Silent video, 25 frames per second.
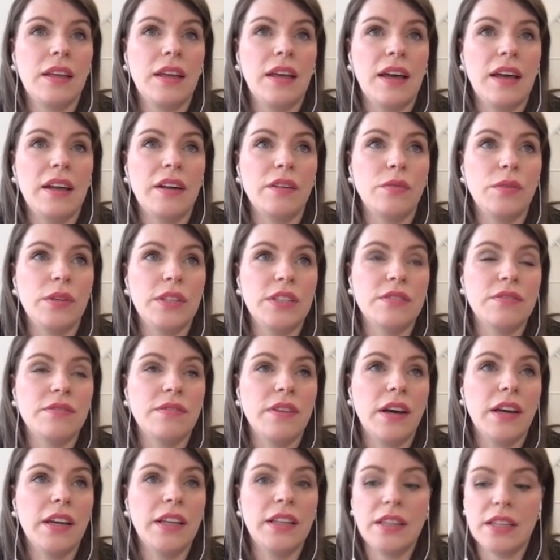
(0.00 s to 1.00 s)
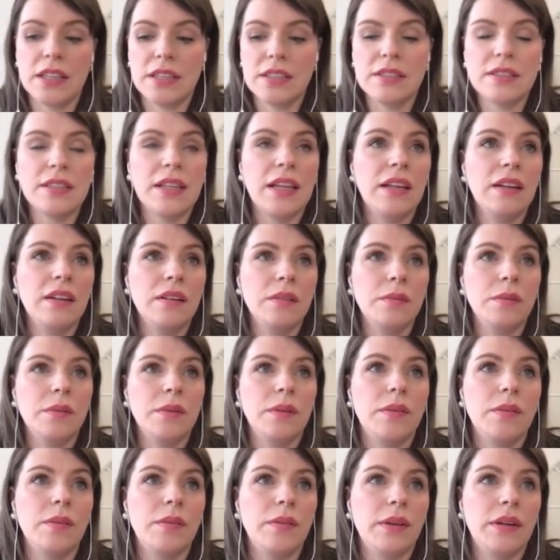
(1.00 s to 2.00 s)
And if we define this then
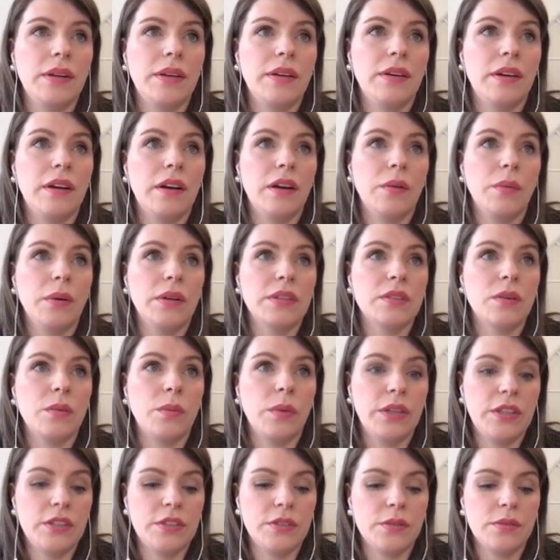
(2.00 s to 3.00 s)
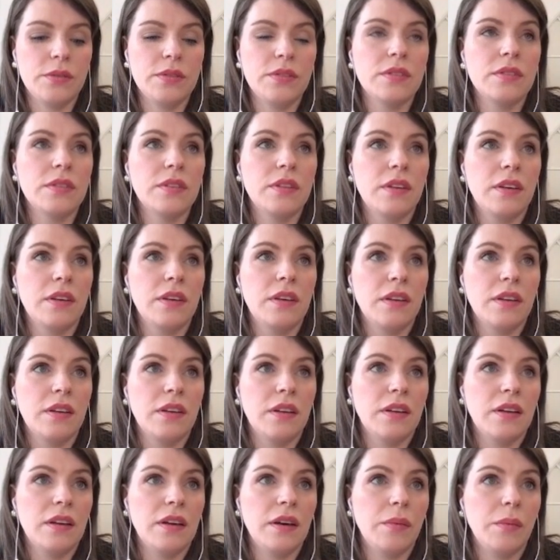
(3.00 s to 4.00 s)
as a windows,
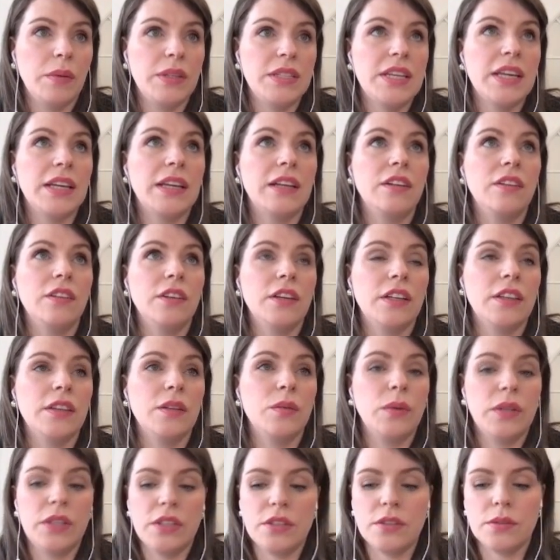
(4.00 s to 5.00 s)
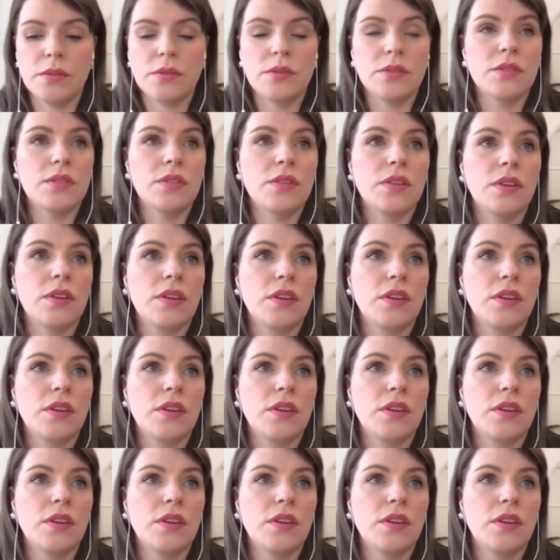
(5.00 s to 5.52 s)
and we take a look at the windows